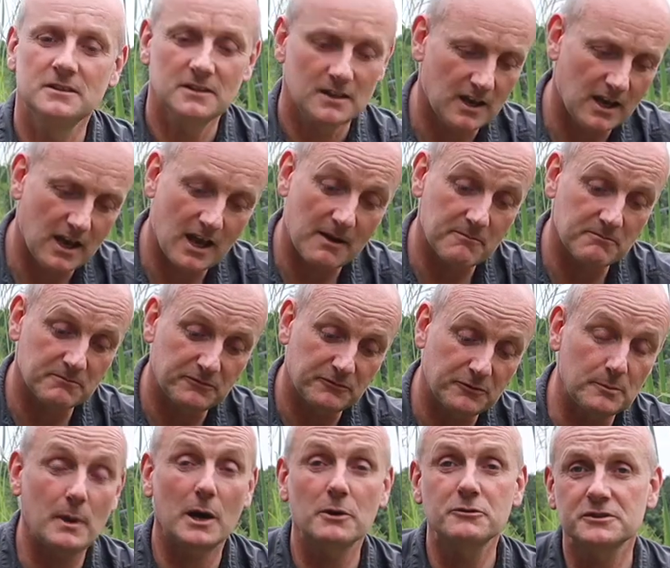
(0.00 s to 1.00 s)
for
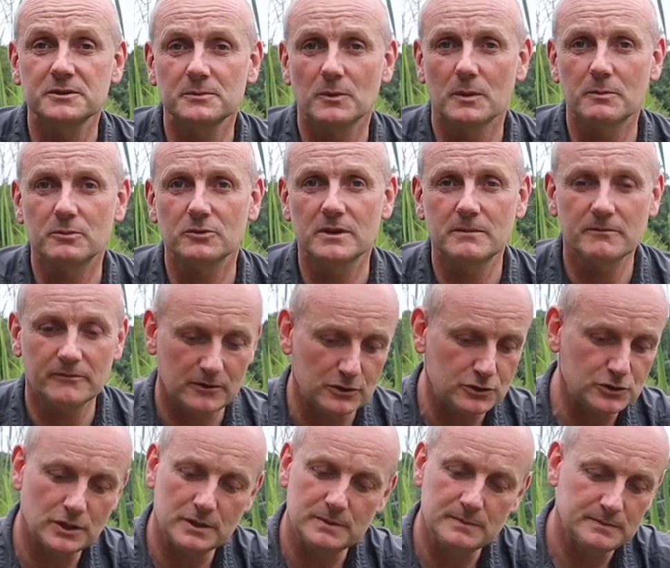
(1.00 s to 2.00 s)
most of my bream
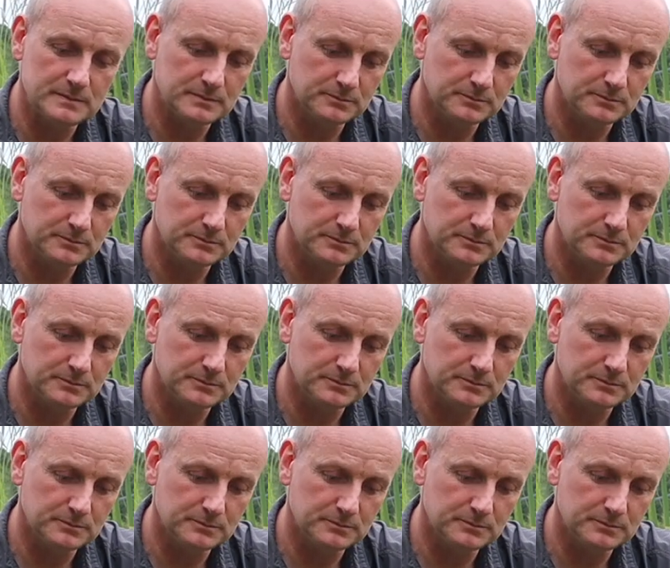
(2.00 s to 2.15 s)
fishing,